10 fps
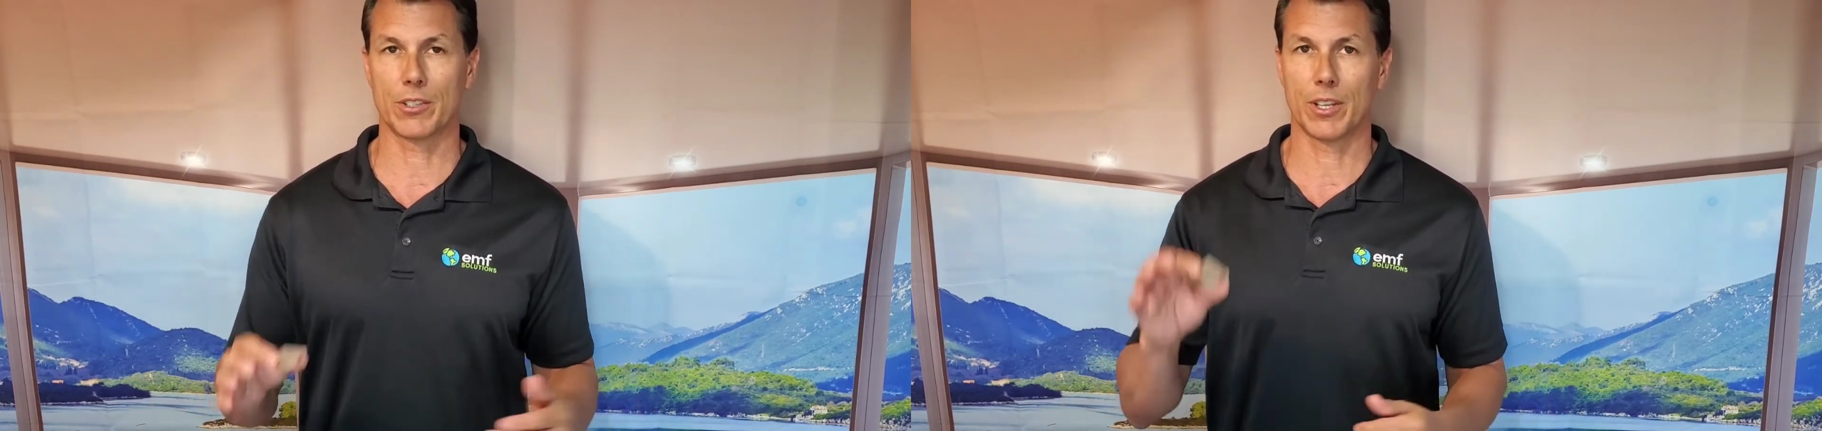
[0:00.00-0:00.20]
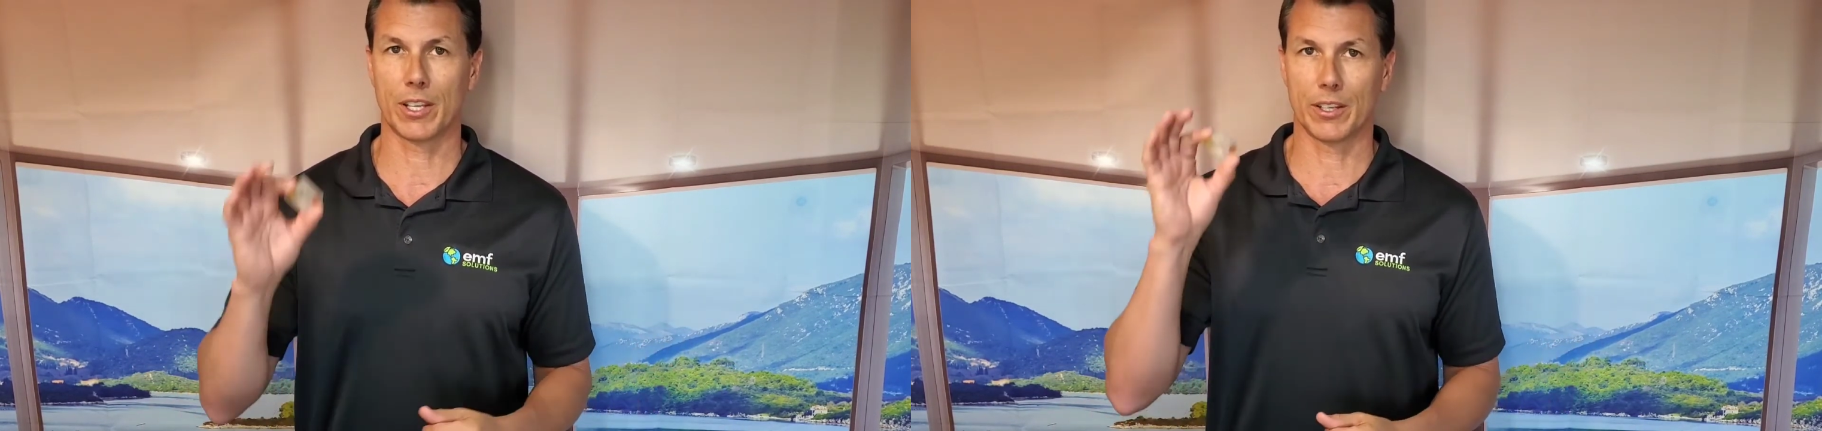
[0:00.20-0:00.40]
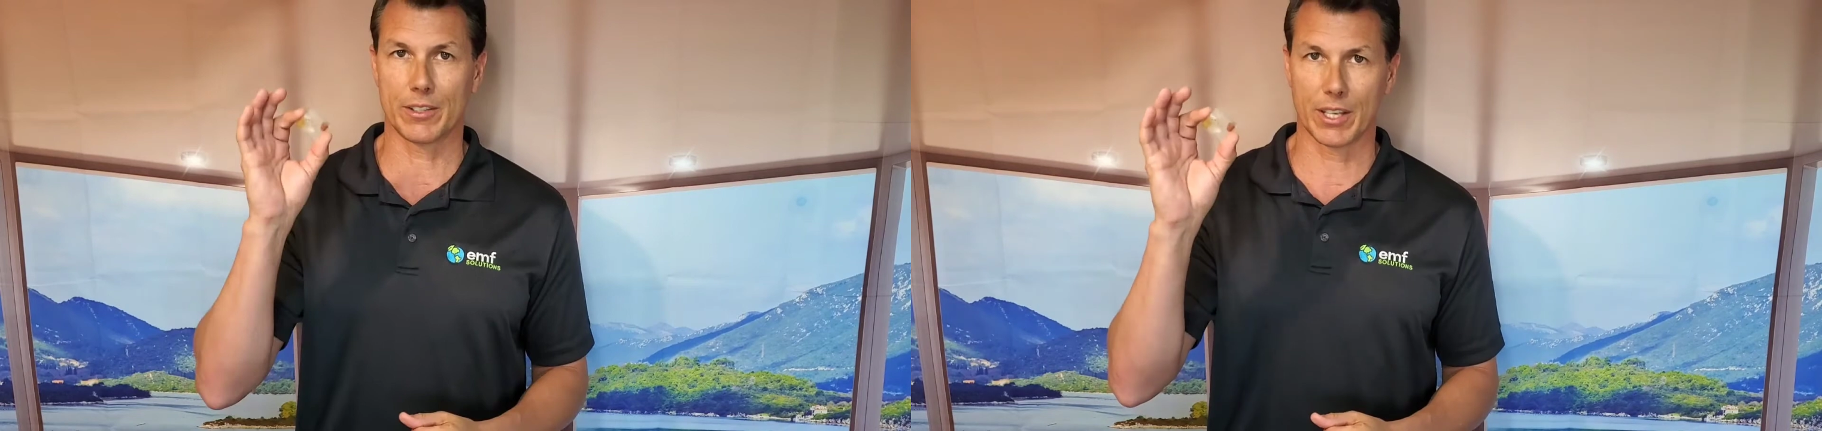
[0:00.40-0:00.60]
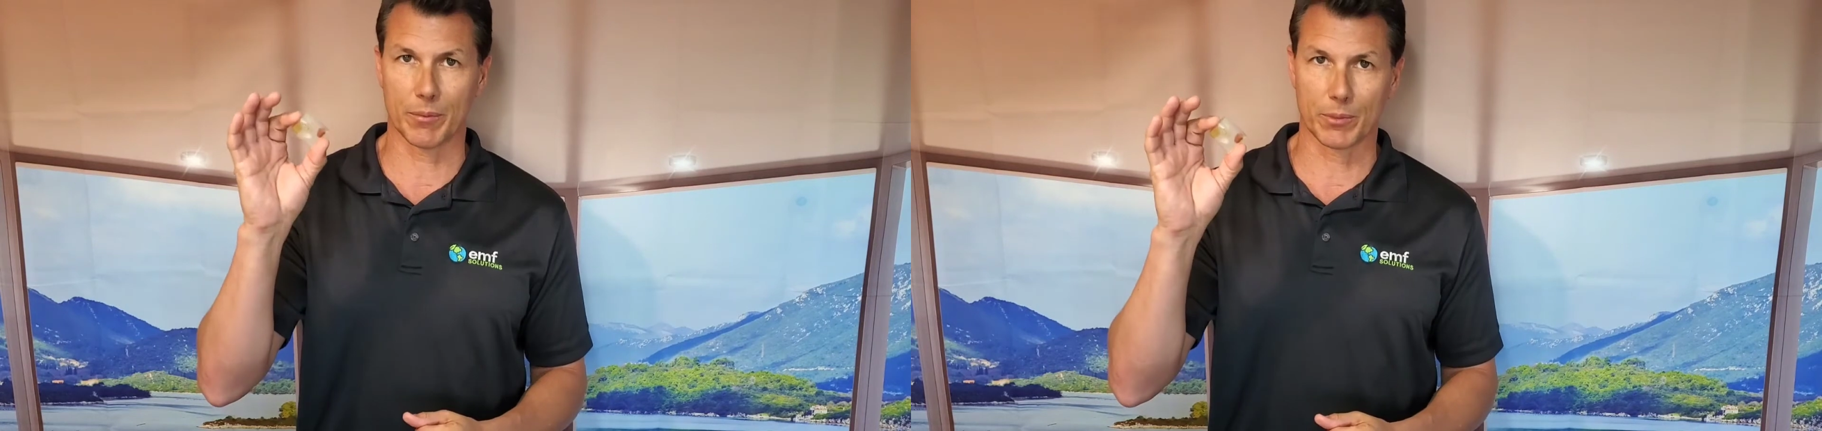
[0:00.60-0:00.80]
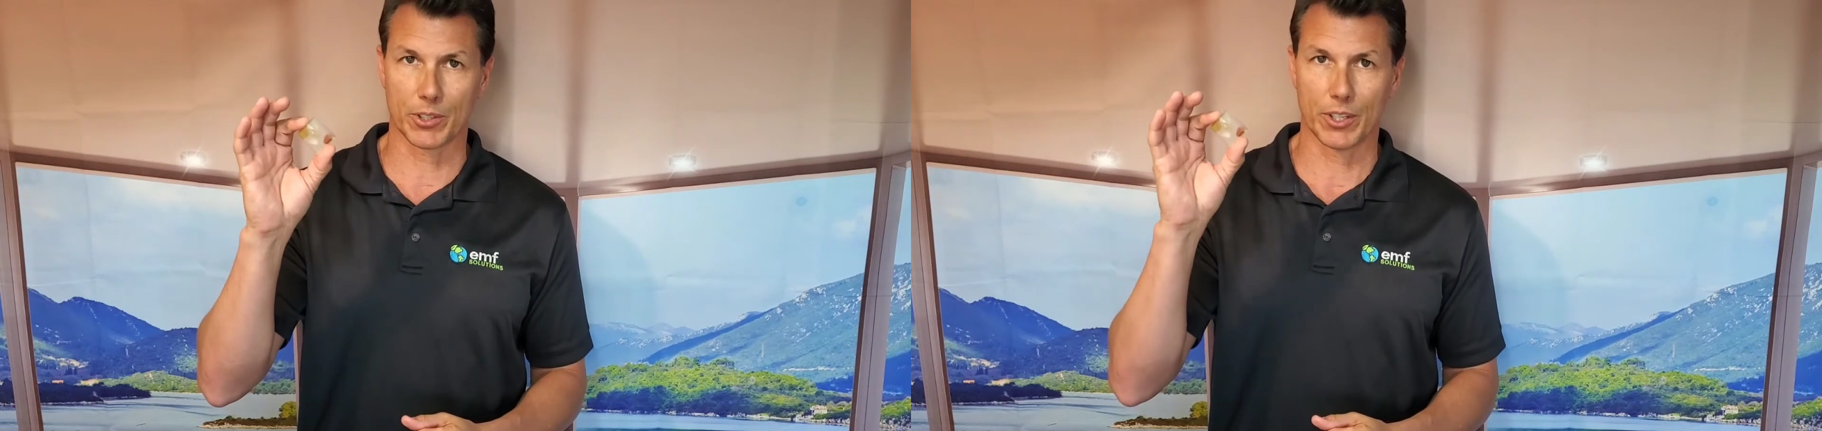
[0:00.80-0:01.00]
and they can
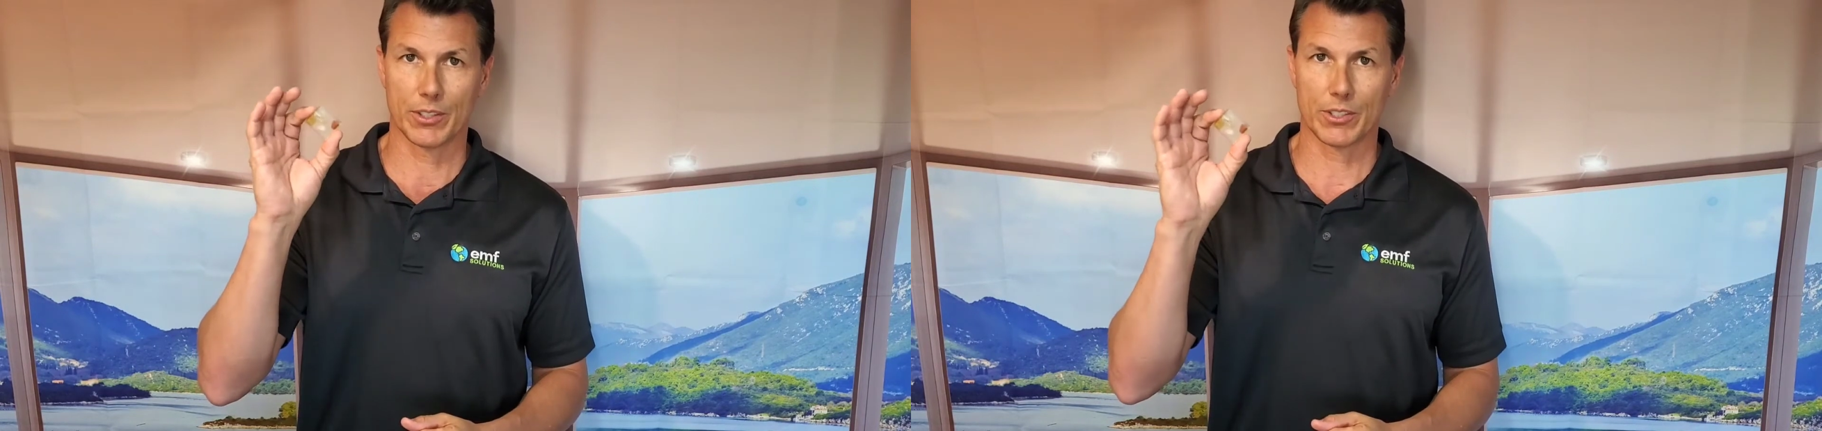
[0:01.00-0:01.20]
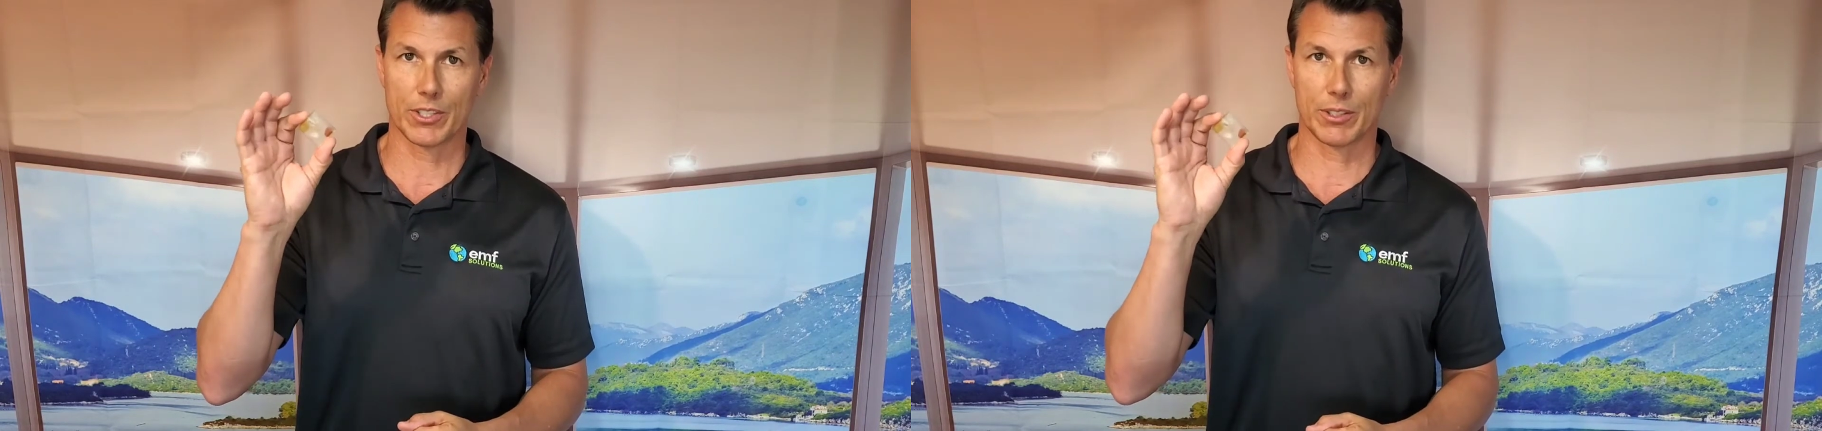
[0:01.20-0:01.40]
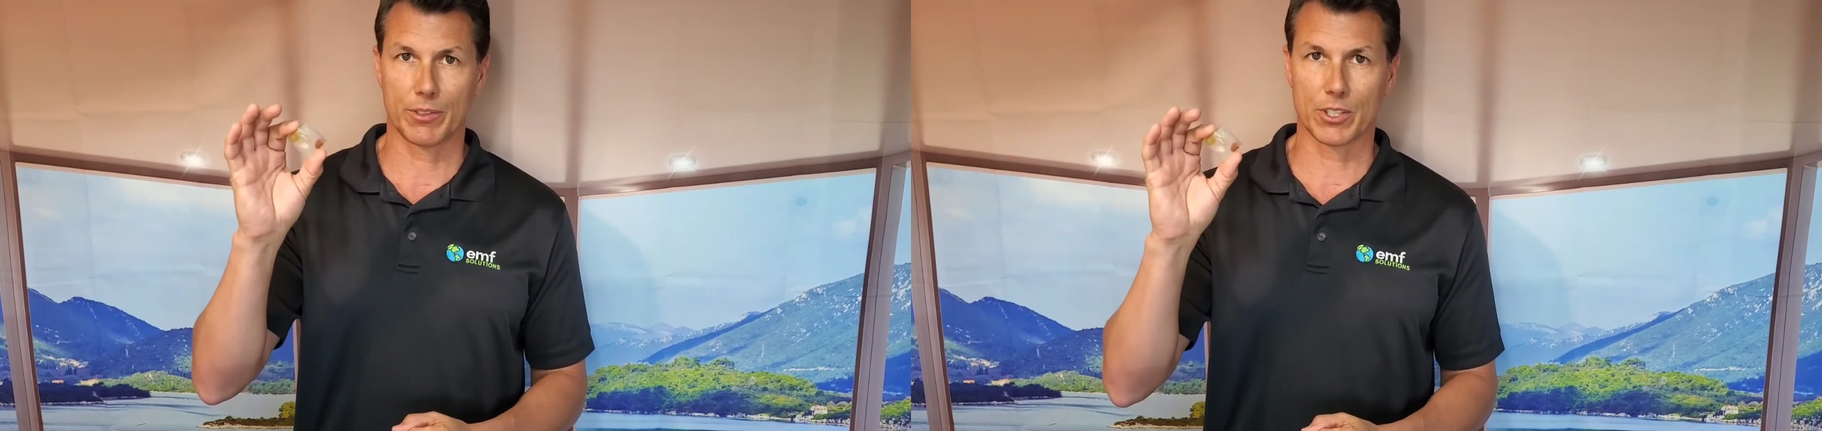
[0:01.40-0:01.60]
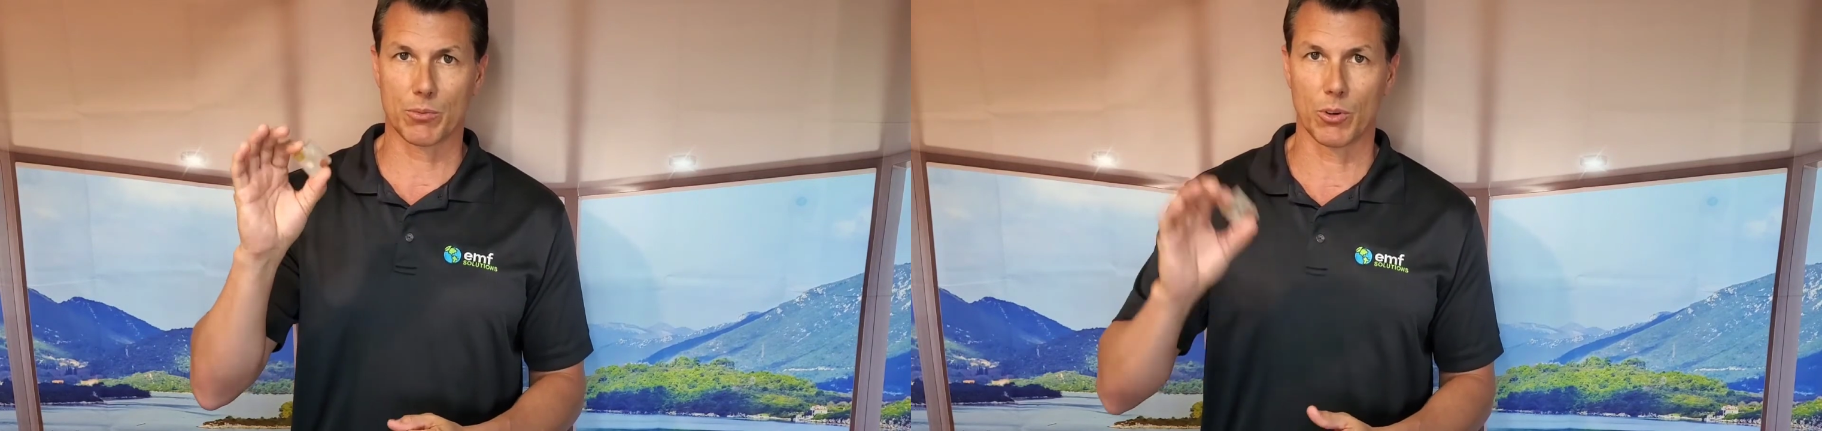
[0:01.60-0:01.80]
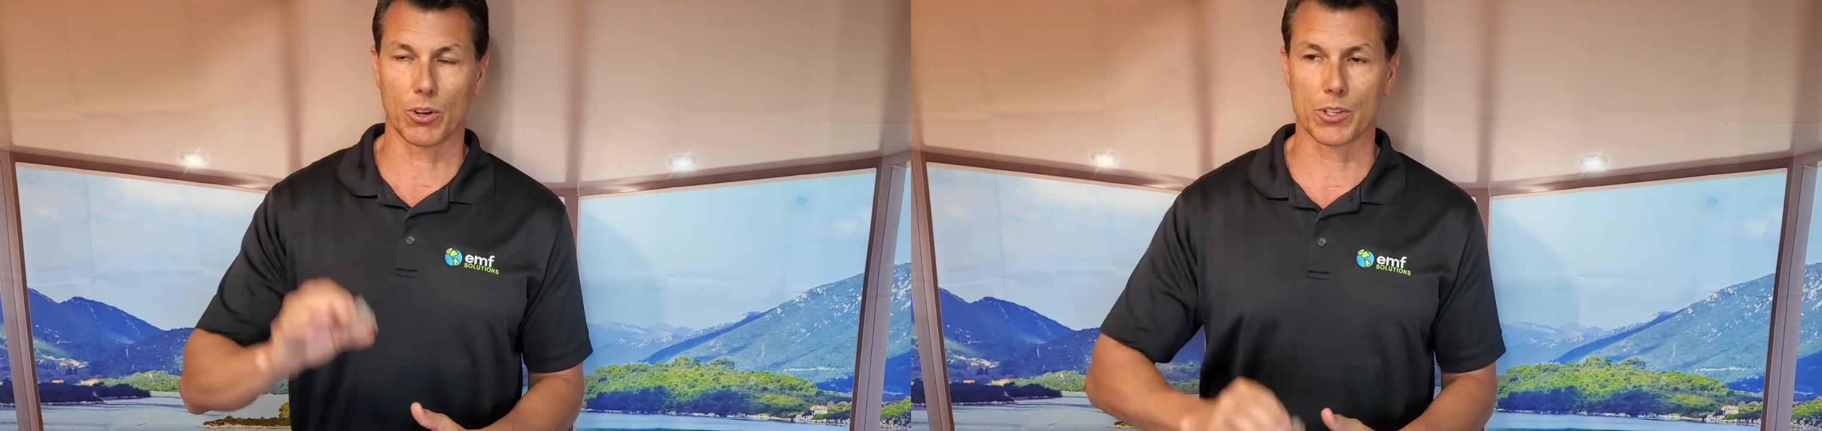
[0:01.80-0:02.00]
attempt to see if this
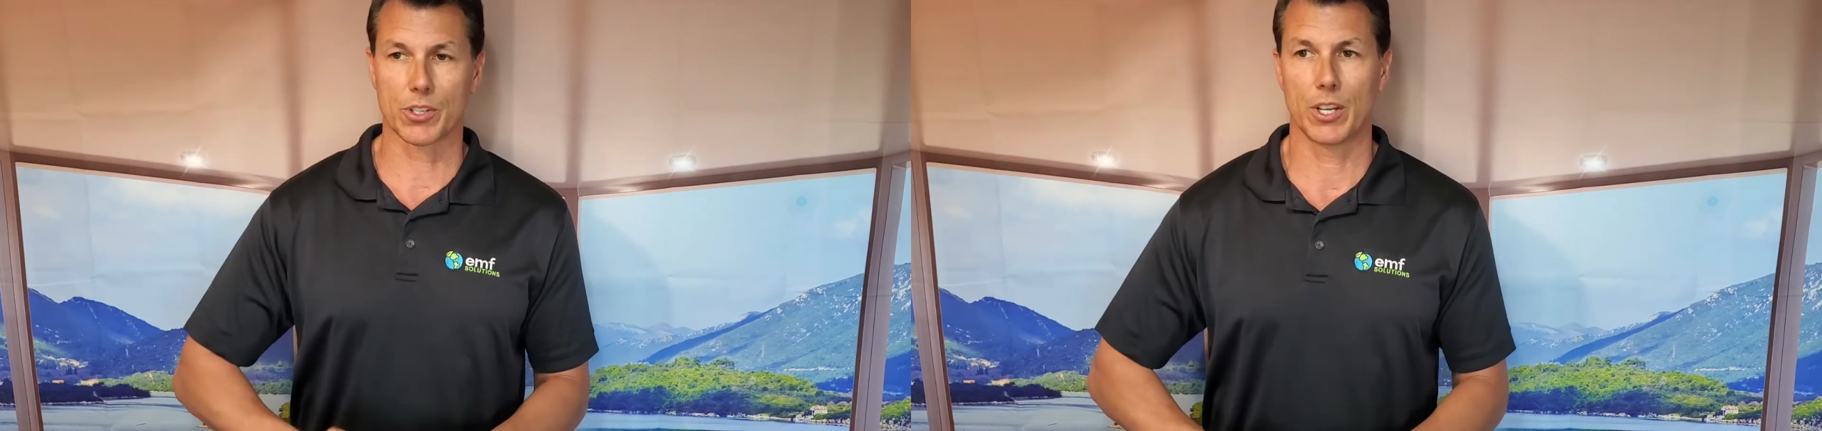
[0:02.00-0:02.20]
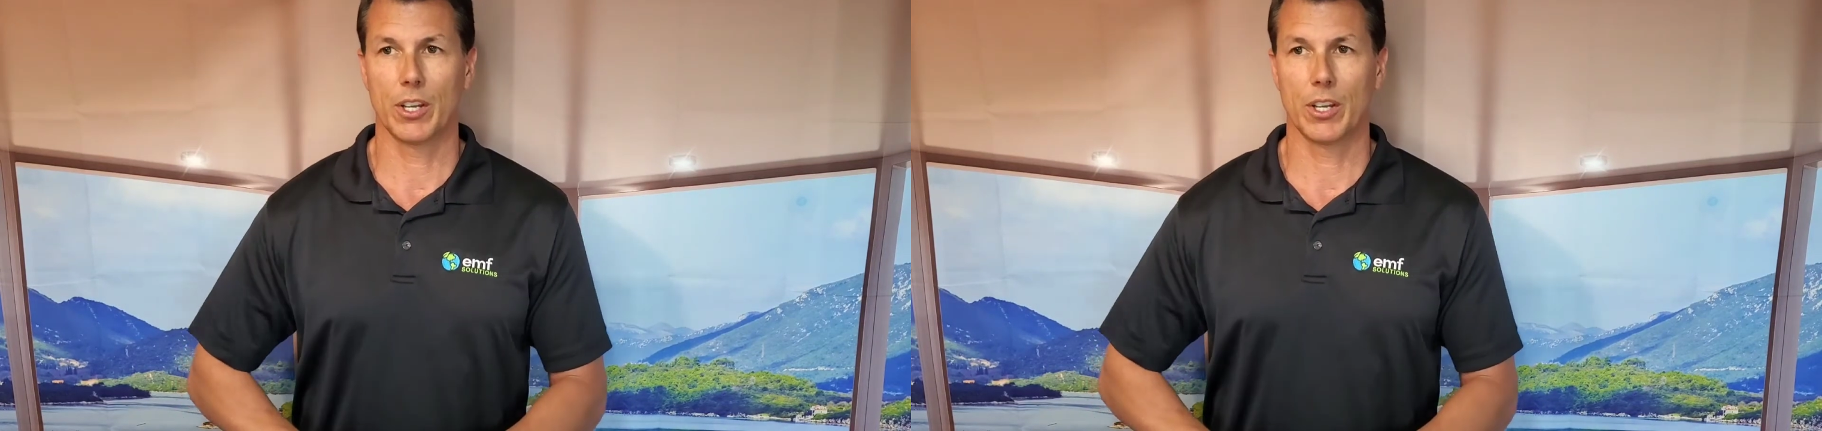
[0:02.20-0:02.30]
works.